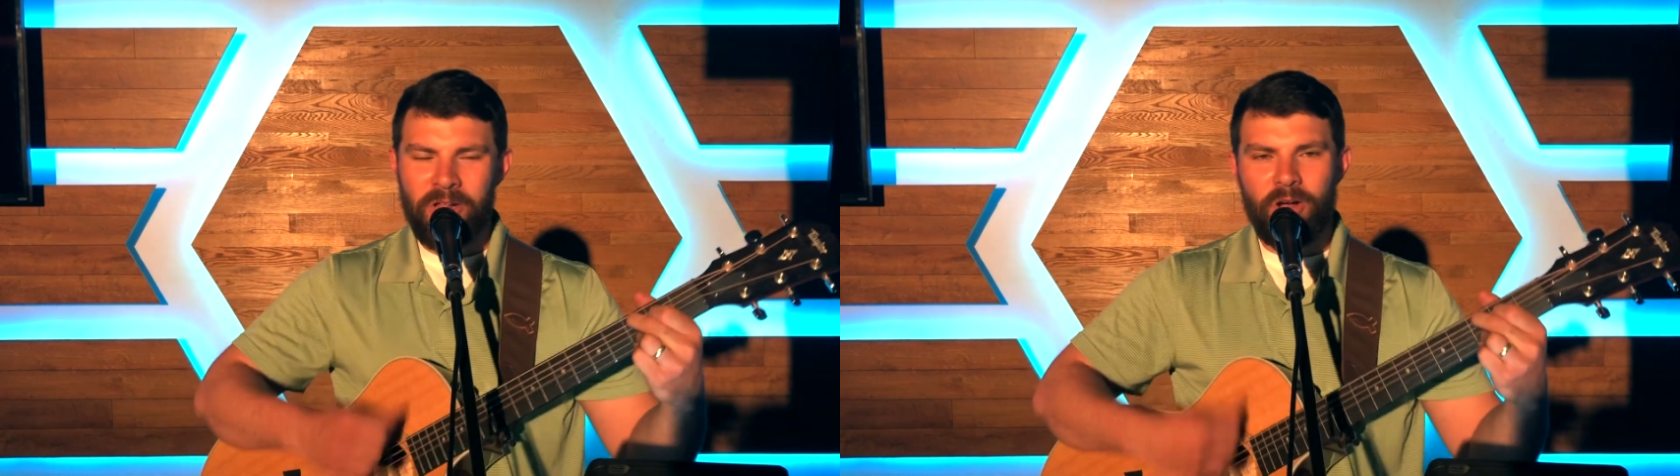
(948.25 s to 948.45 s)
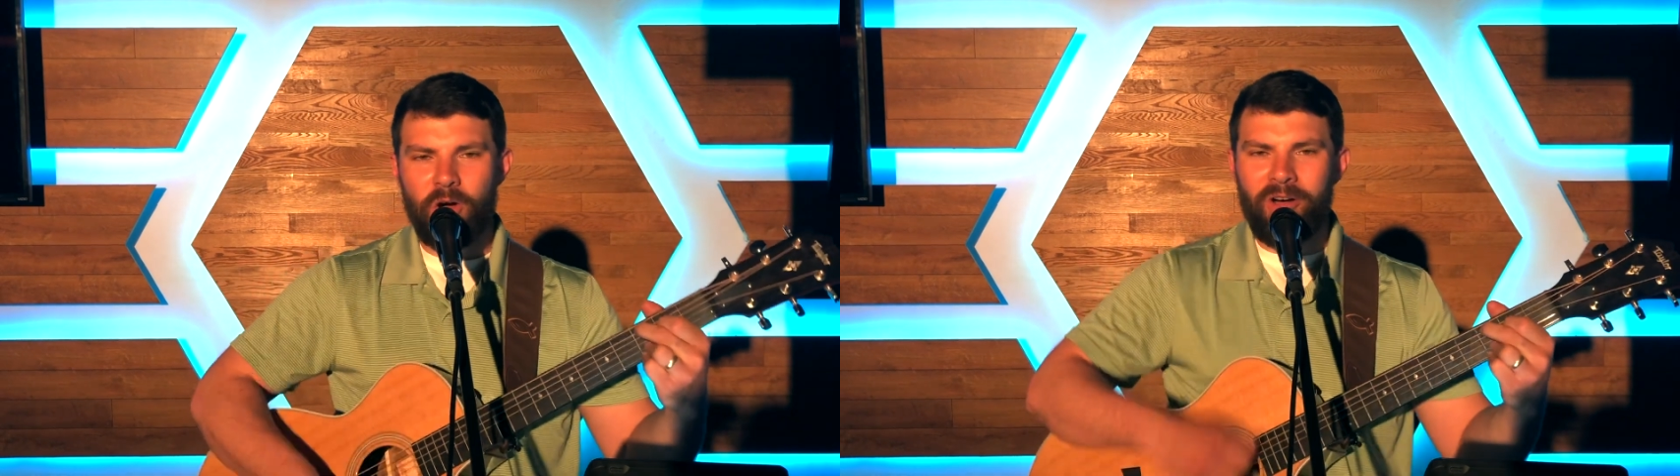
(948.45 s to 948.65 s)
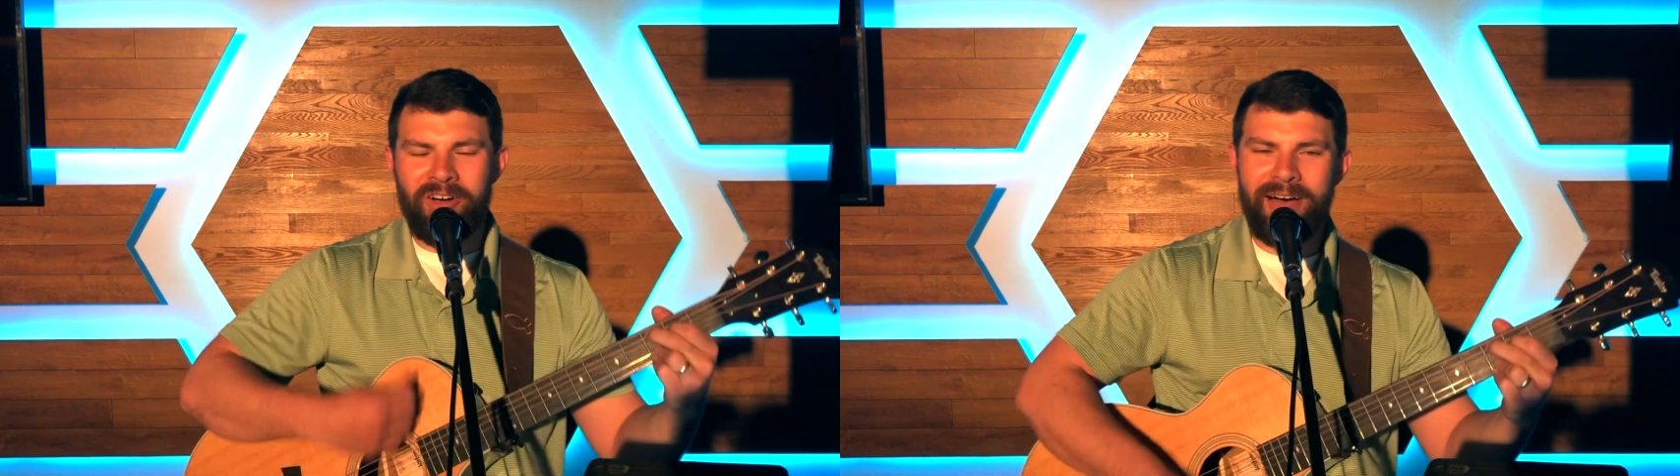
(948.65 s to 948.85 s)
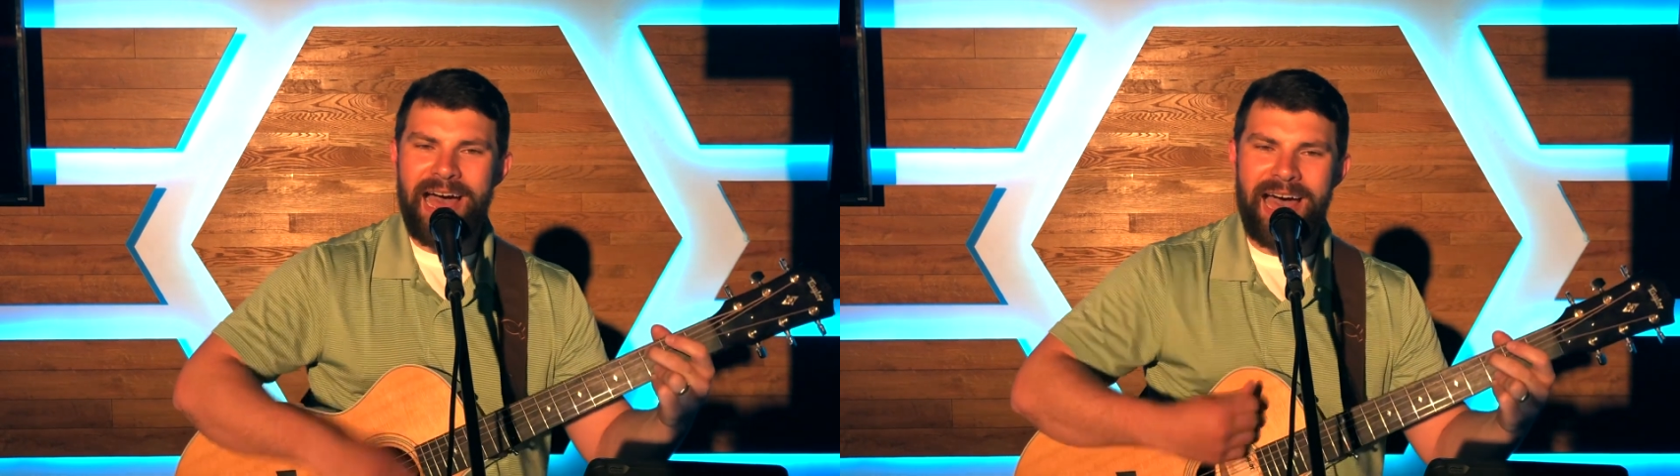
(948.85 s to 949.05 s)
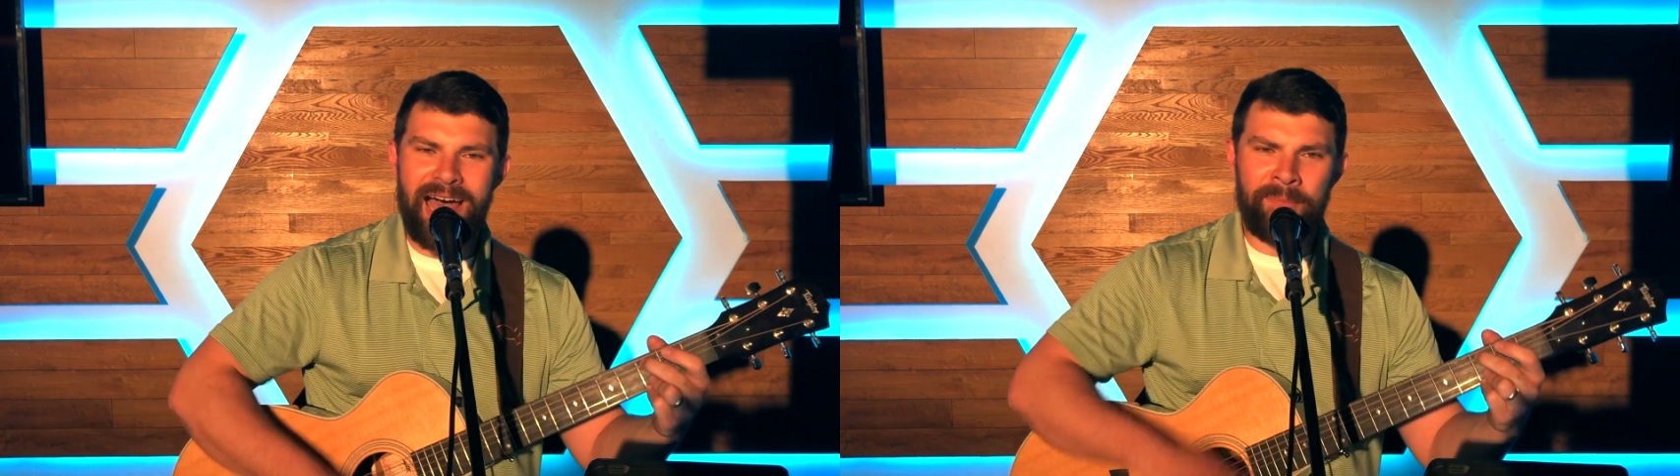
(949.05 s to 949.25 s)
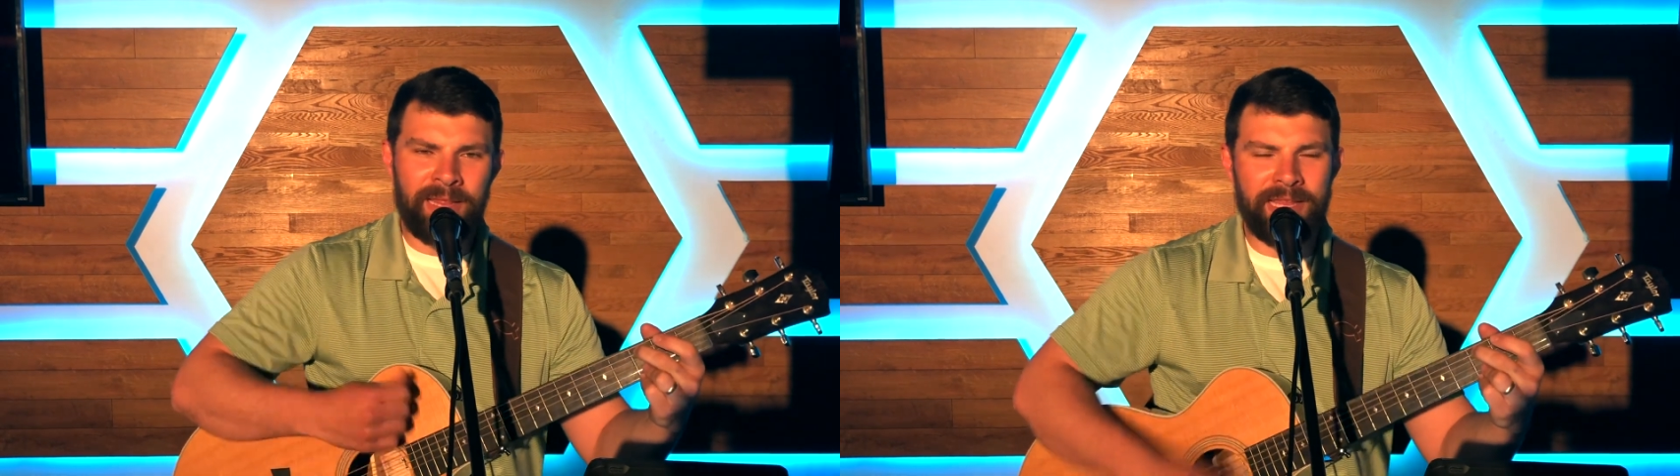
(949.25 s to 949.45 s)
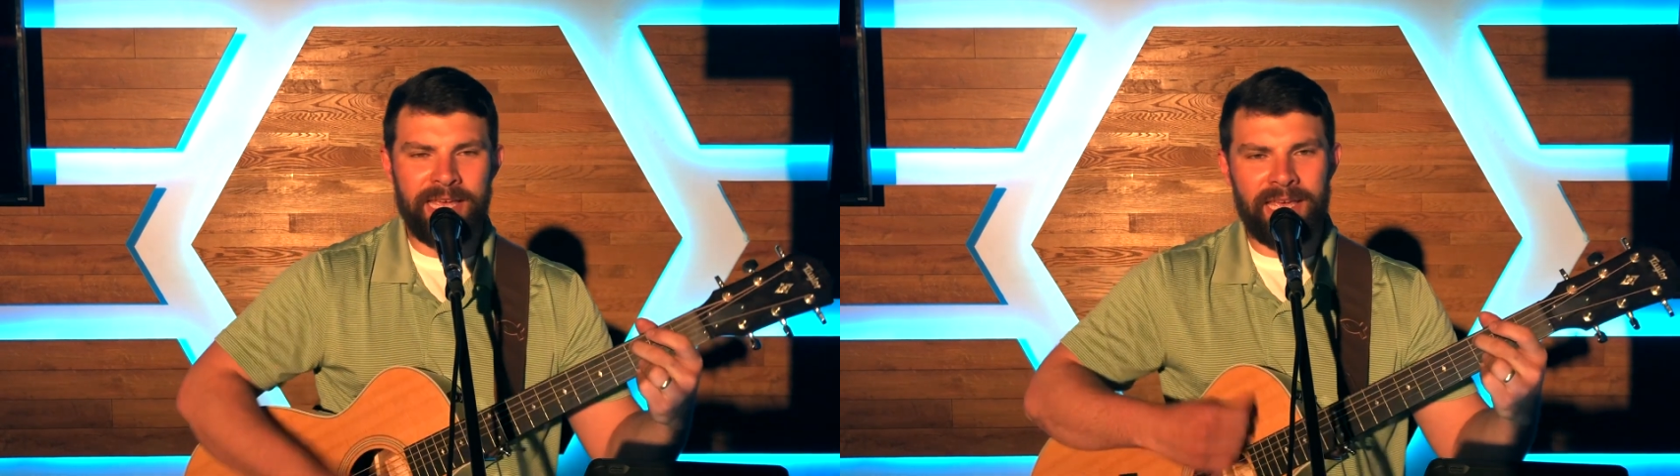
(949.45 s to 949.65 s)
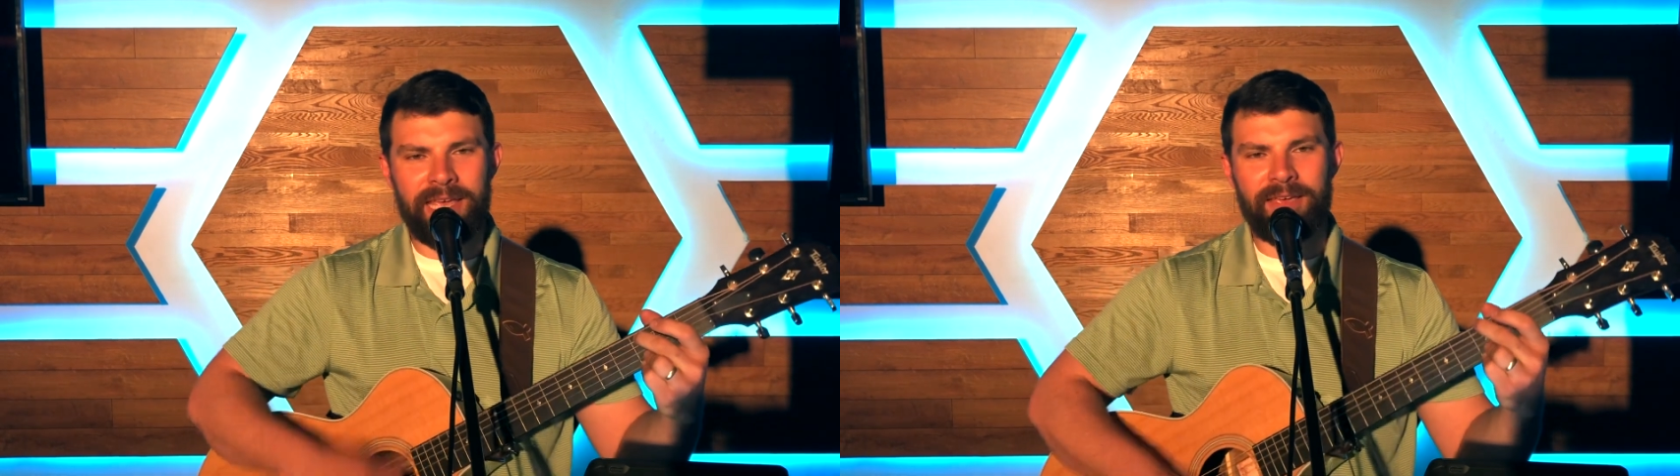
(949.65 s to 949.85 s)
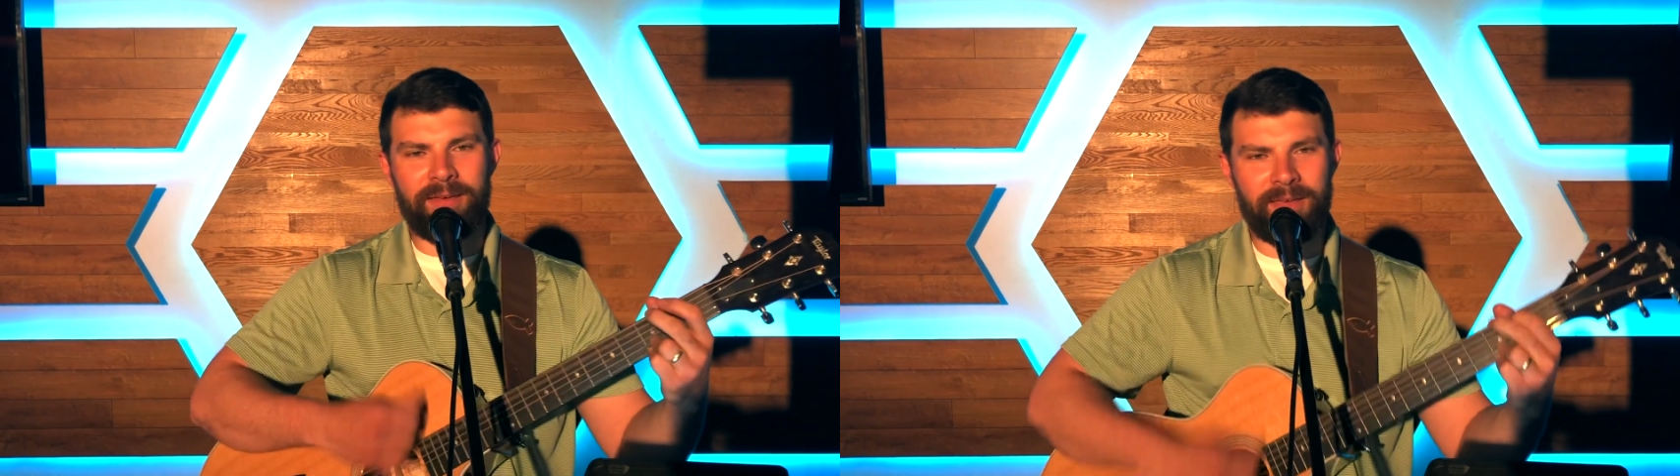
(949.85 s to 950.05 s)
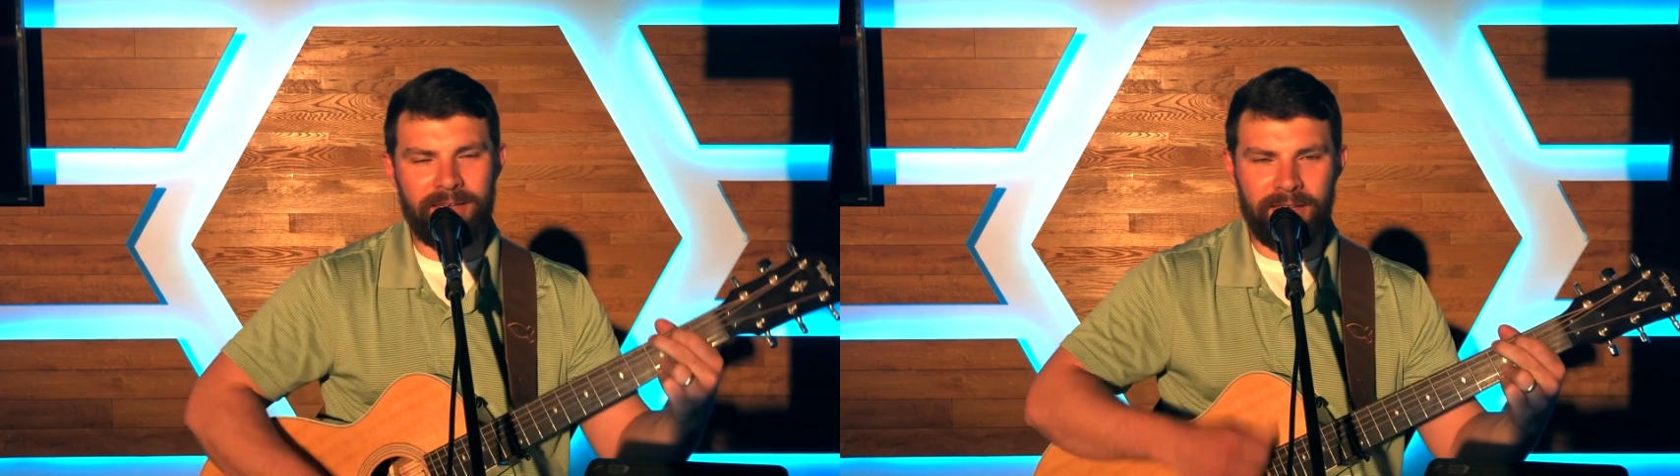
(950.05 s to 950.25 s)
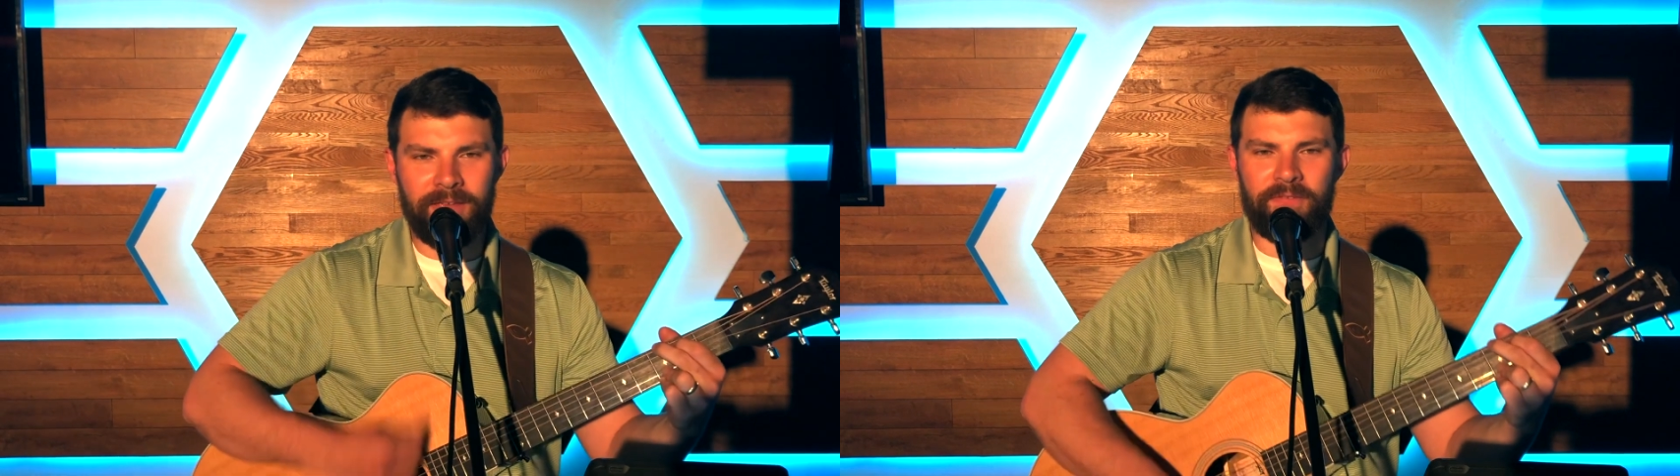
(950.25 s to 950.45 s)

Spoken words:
Oh, I believe.